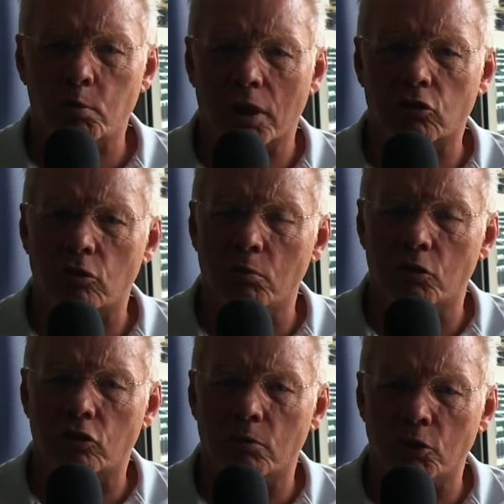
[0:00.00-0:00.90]
spectrum
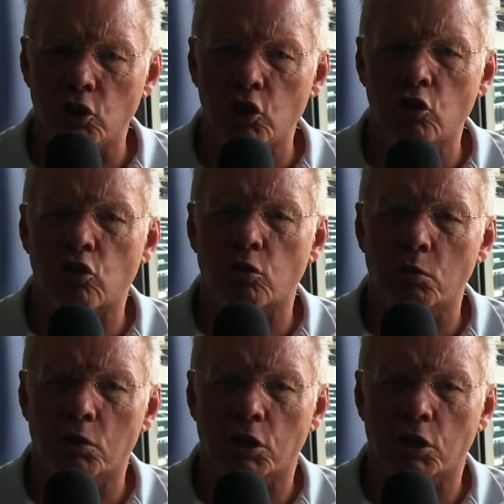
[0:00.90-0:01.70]
with some unusual